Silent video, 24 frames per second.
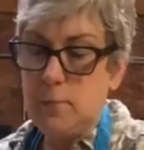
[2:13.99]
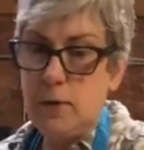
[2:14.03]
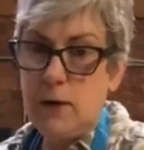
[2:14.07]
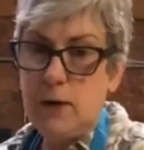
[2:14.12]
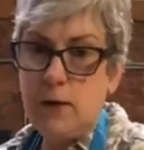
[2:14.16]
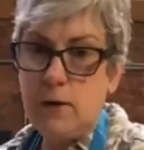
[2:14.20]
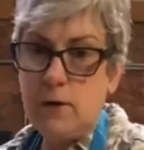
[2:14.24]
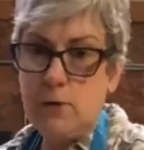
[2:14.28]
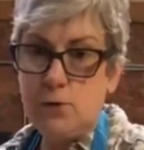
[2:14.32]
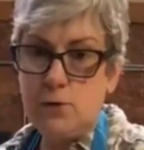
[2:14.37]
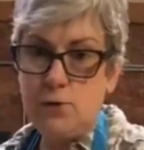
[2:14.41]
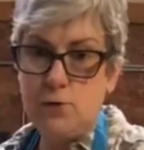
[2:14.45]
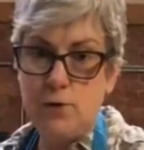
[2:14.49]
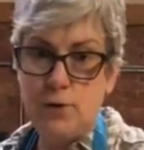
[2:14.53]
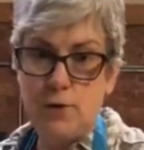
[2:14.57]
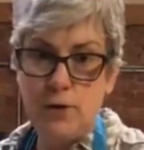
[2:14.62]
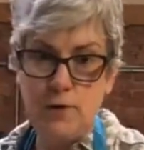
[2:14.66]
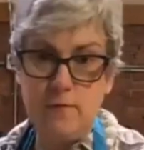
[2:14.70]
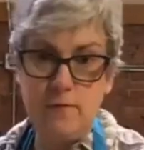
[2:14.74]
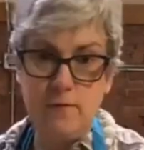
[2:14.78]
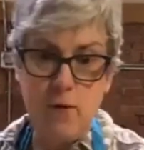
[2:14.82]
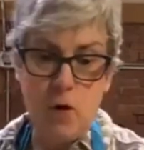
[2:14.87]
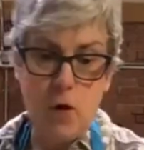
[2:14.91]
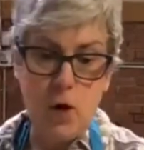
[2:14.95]
A little bit
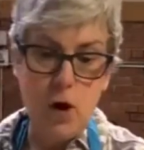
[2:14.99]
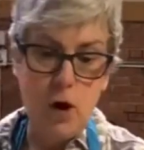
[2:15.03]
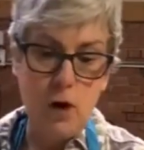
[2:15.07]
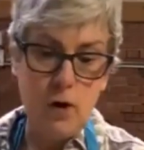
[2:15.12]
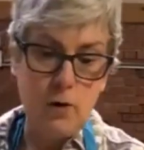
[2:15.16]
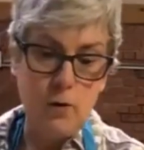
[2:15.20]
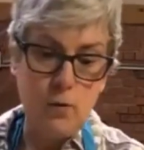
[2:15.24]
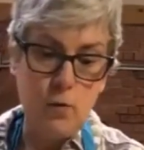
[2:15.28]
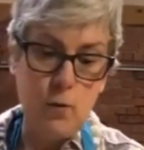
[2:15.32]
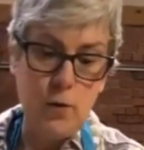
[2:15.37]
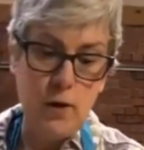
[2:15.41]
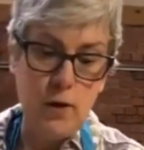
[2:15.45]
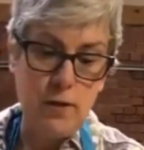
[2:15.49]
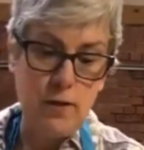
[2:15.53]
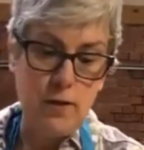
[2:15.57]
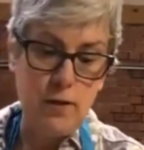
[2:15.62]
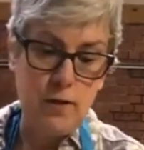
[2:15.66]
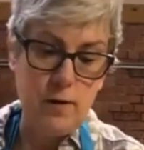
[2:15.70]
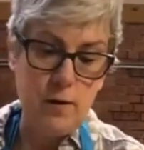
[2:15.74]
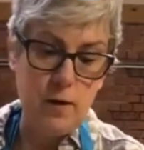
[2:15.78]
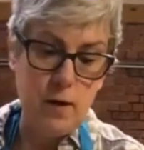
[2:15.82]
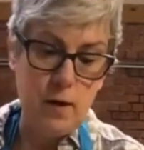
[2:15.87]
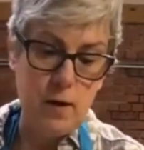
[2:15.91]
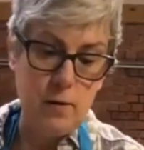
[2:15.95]
goes really far
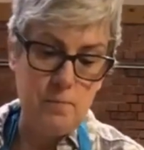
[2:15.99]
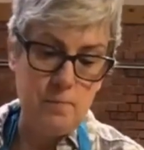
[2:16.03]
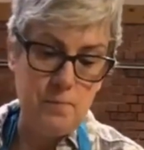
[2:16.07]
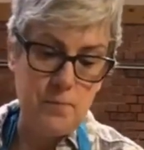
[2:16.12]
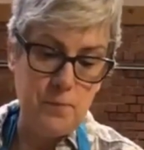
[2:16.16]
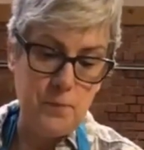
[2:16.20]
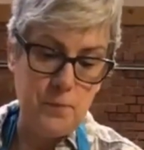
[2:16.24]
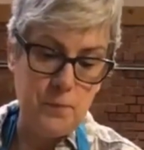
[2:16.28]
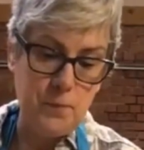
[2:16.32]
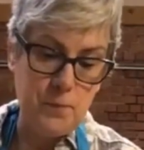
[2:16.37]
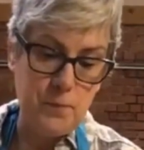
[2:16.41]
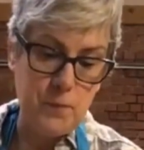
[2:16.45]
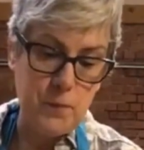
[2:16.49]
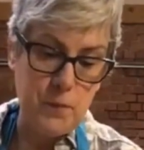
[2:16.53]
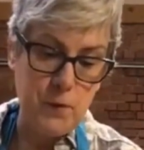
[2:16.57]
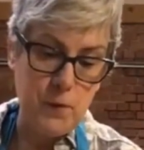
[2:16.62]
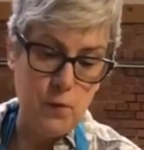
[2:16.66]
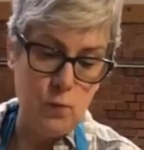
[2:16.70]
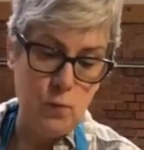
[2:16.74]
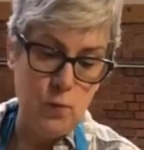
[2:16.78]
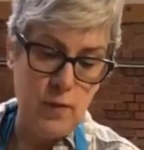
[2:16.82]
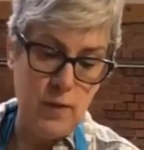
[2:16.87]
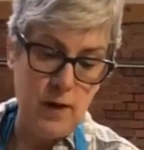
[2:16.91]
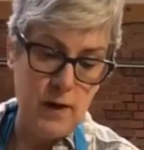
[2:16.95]
with
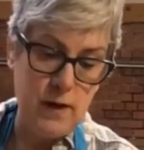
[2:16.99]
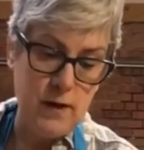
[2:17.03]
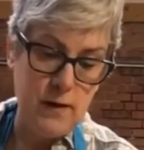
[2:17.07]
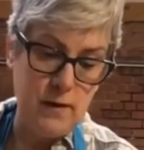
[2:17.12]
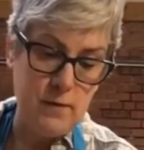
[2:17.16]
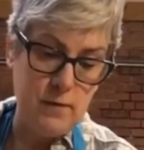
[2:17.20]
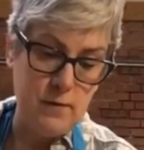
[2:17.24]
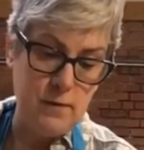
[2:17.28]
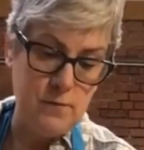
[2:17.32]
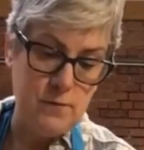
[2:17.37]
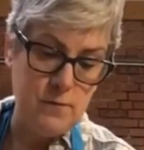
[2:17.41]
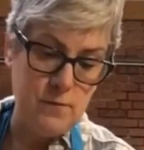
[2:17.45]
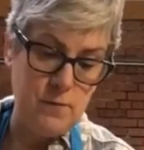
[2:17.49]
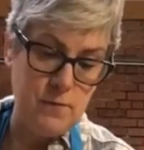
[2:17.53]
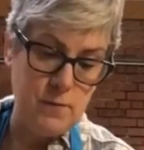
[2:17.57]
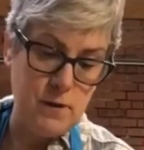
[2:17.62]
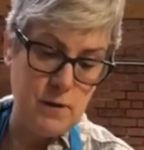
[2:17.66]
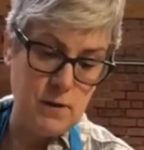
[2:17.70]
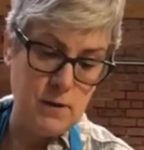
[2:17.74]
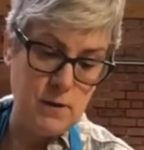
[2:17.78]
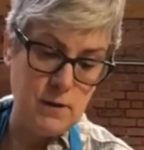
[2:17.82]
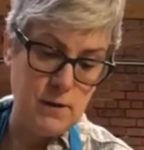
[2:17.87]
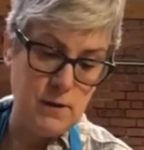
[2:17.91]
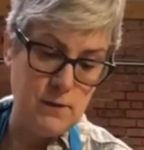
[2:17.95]
any of
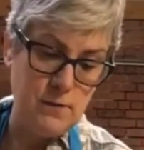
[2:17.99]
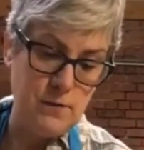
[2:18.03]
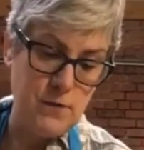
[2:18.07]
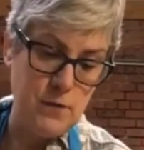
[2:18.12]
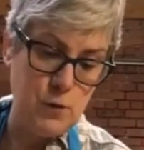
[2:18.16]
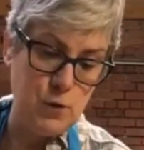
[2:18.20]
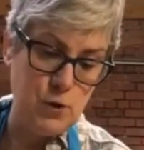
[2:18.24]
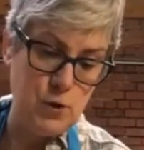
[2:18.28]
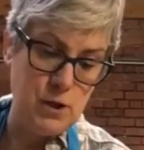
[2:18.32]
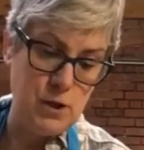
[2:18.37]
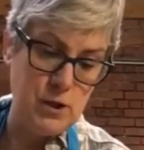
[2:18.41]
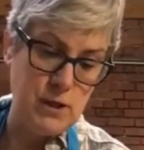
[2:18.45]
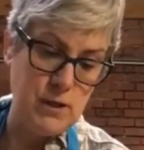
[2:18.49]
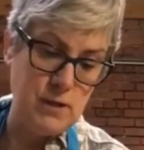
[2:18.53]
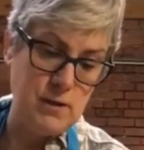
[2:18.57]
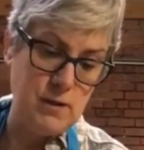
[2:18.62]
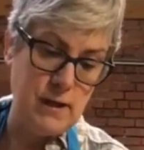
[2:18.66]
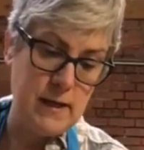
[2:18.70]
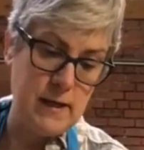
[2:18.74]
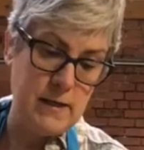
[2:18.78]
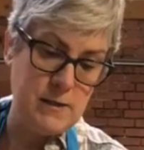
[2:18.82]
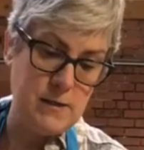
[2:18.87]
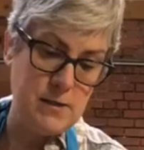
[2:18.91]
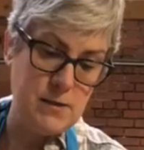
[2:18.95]
the
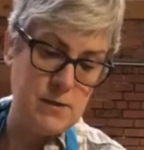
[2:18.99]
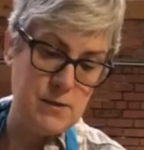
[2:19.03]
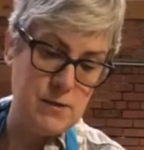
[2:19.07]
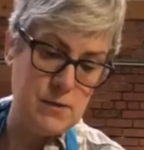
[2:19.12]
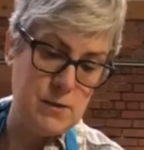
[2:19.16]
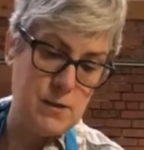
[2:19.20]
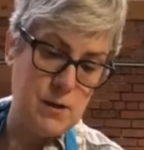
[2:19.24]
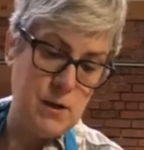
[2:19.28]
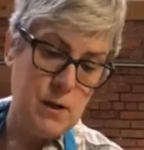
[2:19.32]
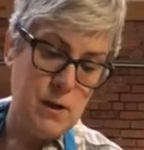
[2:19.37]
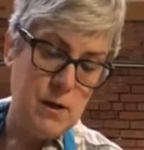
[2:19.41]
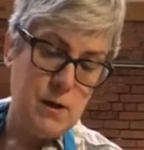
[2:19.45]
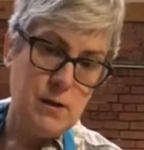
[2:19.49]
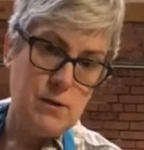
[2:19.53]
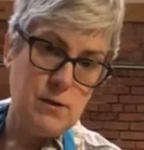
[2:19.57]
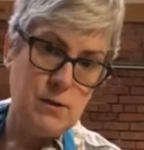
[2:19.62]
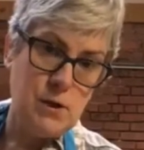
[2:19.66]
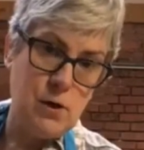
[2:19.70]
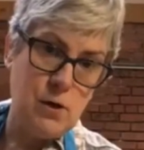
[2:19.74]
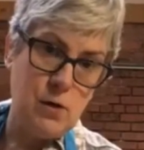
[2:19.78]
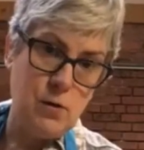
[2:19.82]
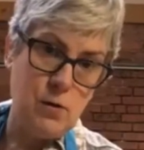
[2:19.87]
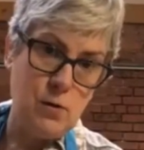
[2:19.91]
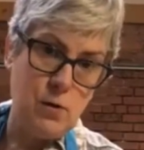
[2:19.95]
Fusion glazes.
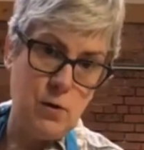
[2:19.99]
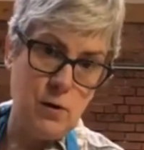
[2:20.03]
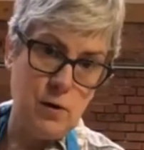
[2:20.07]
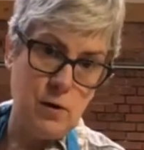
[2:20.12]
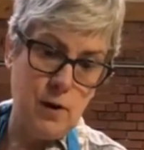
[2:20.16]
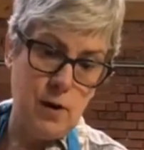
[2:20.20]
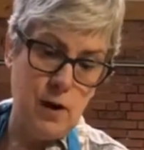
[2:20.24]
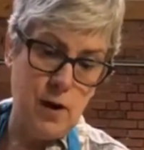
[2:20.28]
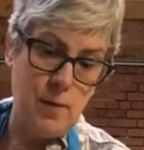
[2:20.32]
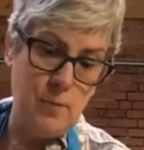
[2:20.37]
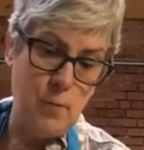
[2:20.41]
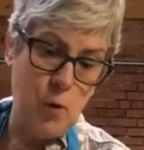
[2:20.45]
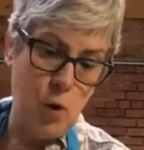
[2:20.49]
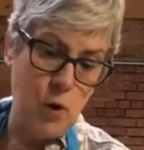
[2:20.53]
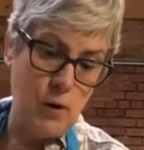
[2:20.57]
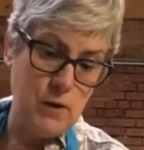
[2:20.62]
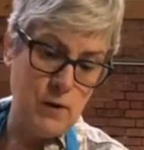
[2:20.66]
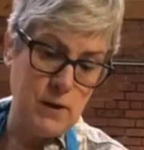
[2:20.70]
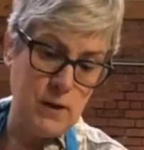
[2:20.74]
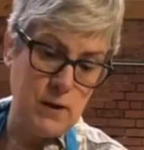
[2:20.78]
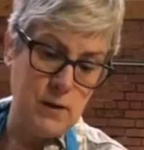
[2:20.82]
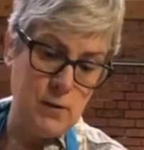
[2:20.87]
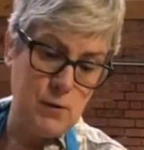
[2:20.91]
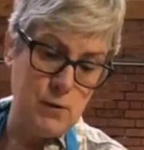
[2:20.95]
So
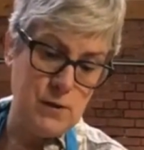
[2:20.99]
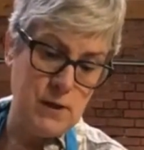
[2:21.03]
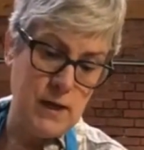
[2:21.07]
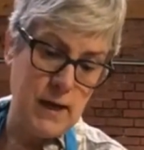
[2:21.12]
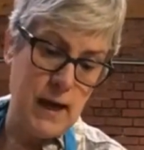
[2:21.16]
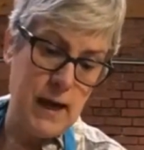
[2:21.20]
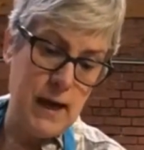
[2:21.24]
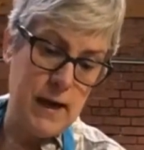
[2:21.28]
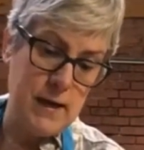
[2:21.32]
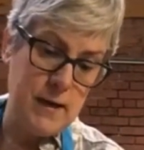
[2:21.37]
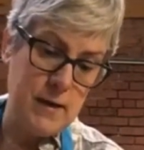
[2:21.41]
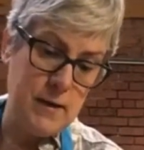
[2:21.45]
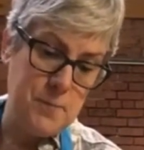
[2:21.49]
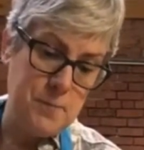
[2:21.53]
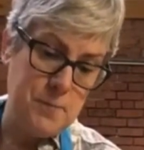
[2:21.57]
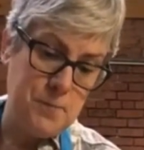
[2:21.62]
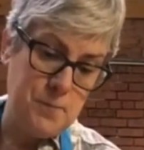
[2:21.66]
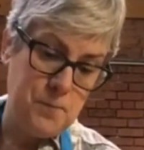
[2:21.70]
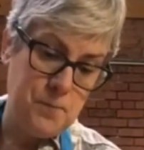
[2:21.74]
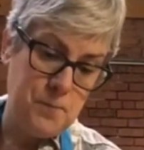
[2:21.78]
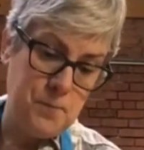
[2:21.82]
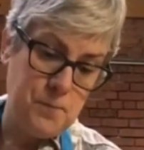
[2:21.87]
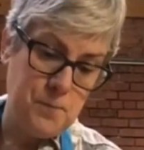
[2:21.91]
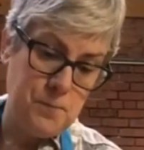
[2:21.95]
I'm hardly using
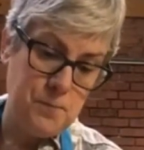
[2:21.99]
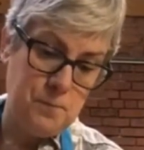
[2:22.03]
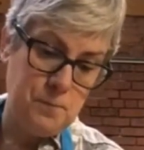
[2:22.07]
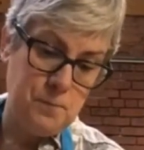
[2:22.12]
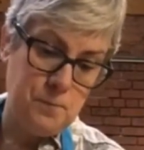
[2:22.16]
any.